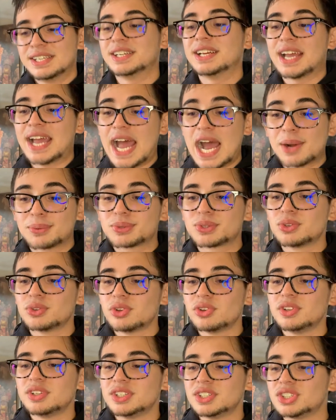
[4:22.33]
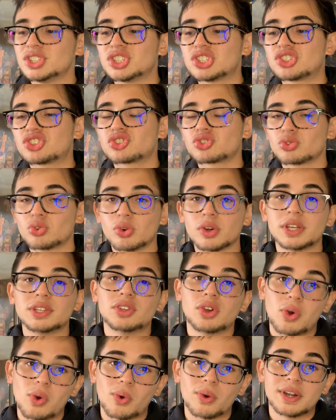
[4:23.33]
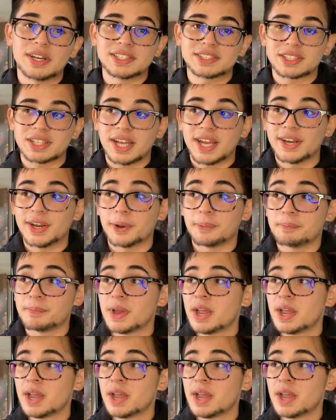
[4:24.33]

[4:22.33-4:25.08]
absolutely destroyed the Hornets lineup.